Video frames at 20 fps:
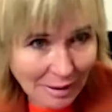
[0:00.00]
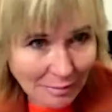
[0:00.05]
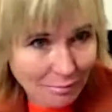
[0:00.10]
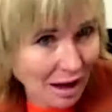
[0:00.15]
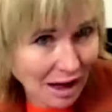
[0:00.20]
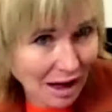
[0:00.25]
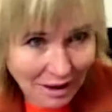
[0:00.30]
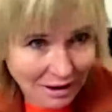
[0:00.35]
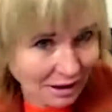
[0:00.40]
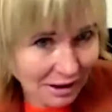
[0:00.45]

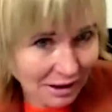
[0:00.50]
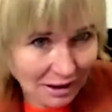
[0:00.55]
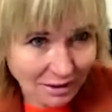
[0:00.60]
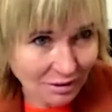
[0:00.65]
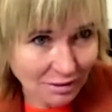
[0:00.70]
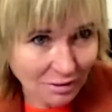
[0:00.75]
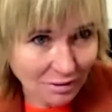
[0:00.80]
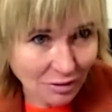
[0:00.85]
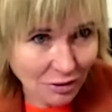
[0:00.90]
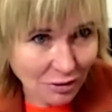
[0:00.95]
marketing
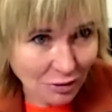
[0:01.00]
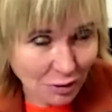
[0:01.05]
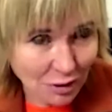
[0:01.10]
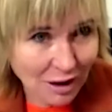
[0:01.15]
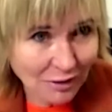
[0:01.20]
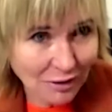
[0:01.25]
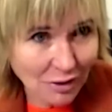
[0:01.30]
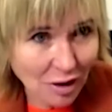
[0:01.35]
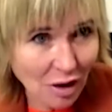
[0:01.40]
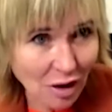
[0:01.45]
throughout
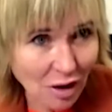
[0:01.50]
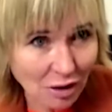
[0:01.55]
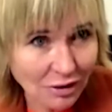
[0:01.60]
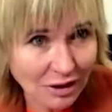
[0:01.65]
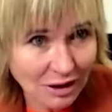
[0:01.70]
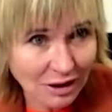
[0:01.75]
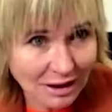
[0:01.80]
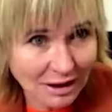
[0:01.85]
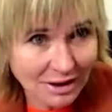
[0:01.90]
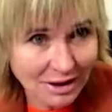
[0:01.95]
the whole of
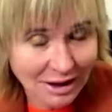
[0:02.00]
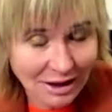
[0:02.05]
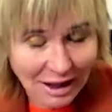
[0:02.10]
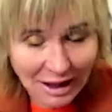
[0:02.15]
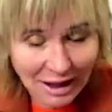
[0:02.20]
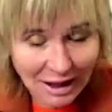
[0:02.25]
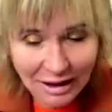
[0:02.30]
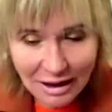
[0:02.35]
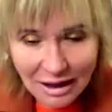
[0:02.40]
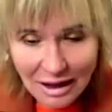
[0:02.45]
the
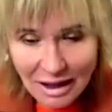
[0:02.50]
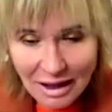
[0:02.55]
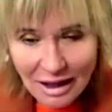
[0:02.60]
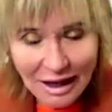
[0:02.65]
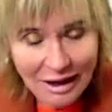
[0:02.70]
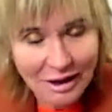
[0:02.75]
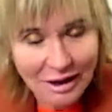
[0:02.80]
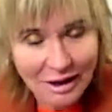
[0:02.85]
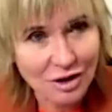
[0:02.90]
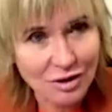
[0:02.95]
internet
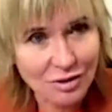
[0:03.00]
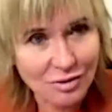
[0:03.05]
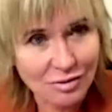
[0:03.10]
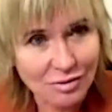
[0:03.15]
and just